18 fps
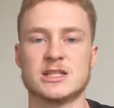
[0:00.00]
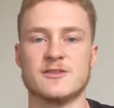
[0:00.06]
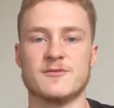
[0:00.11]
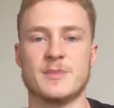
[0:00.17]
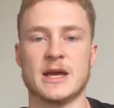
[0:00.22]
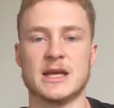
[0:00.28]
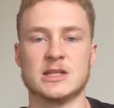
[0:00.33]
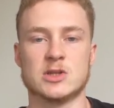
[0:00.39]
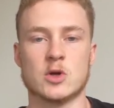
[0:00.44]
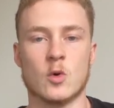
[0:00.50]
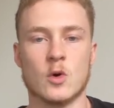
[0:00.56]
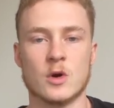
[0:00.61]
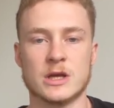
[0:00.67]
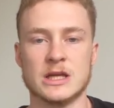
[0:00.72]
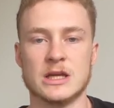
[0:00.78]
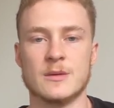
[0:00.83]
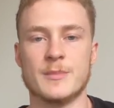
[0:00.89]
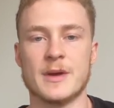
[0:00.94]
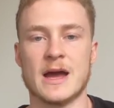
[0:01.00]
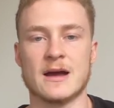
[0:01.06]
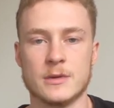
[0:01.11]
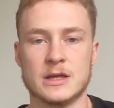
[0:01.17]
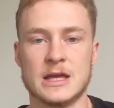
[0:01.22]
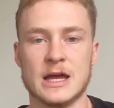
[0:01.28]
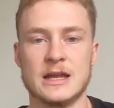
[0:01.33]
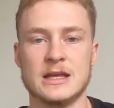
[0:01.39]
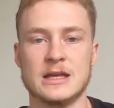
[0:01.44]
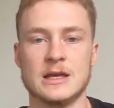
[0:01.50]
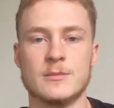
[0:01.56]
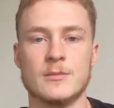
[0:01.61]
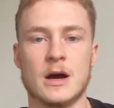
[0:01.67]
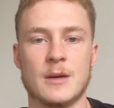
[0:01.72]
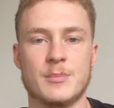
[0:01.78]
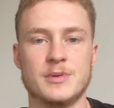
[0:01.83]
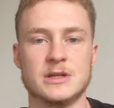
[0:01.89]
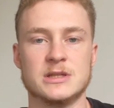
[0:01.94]
have been talking about getting him
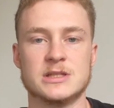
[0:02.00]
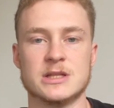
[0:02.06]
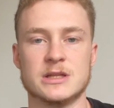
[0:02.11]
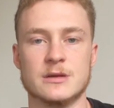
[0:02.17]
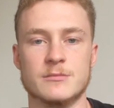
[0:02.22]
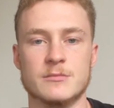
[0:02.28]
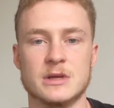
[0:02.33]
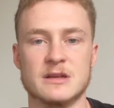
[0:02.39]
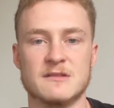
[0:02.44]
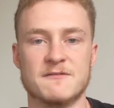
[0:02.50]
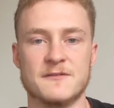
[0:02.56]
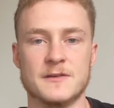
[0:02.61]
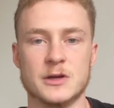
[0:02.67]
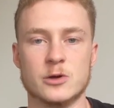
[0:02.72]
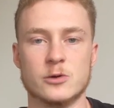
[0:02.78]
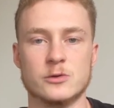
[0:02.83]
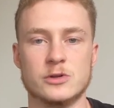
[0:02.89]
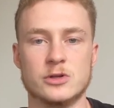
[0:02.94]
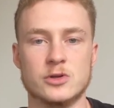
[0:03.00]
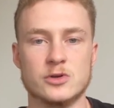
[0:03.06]
up into the midfield,